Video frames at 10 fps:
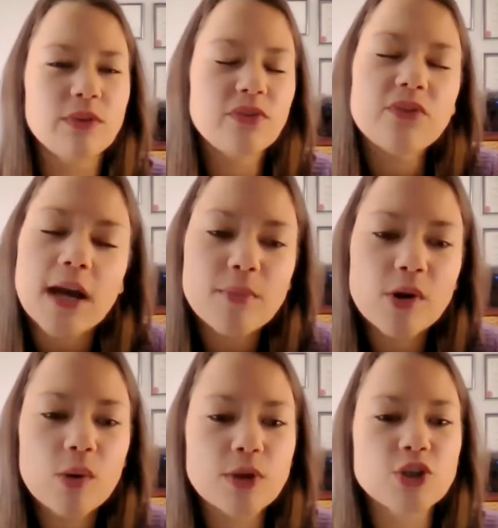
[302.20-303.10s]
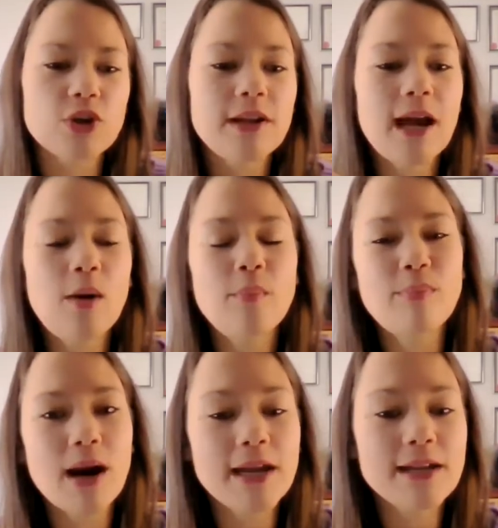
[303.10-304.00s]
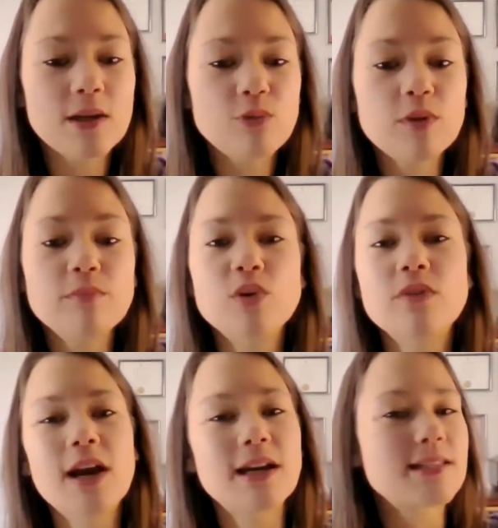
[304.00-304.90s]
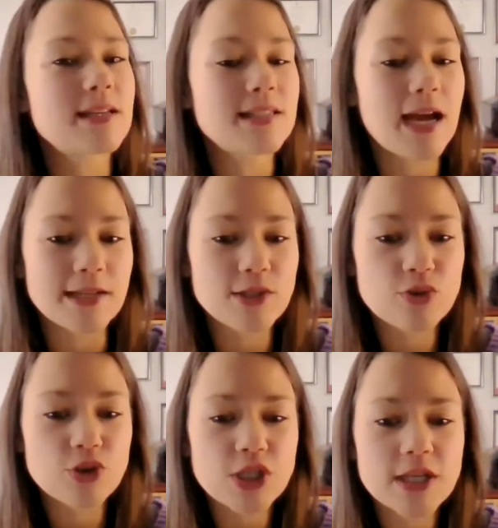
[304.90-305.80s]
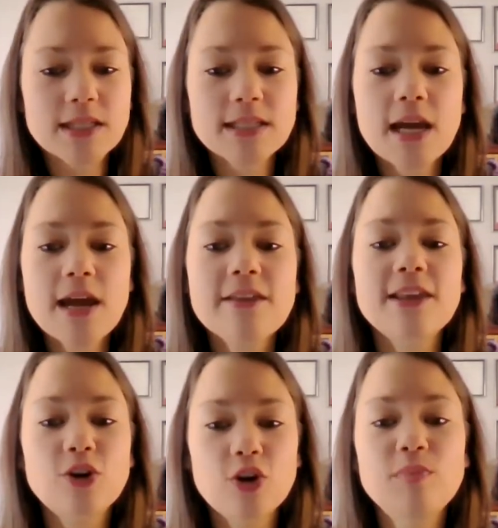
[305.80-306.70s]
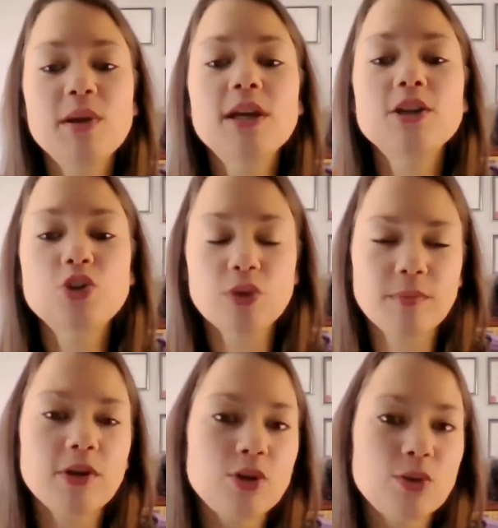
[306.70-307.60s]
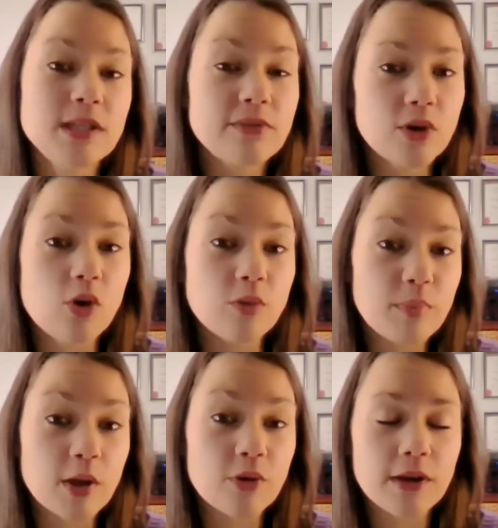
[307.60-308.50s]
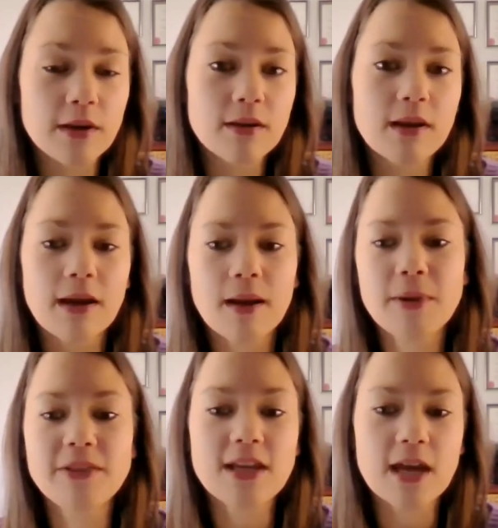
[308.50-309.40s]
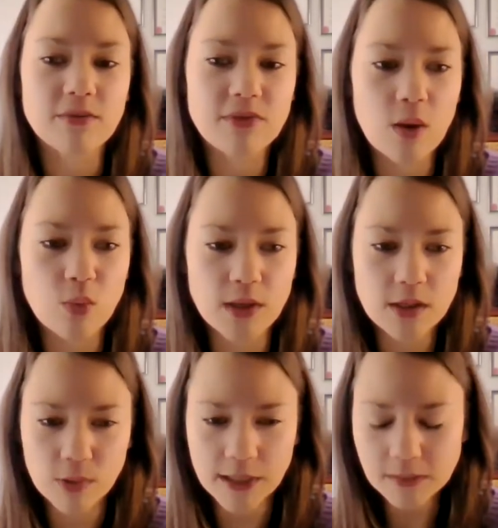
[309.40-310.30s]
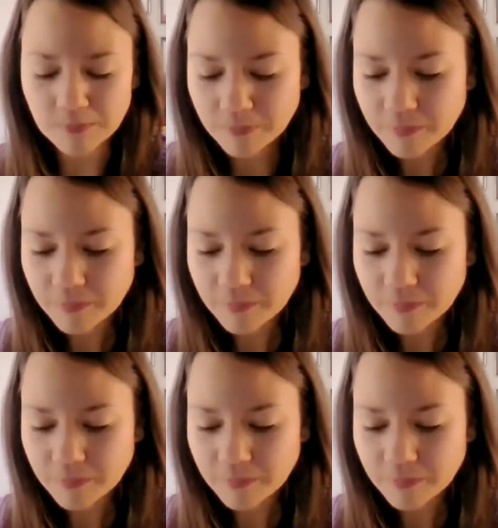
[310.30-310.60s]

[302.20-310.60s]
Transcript: with fiber, which are going to help bind and remove excess estrogens that could be contributing to a difficult period at the end of that week, right?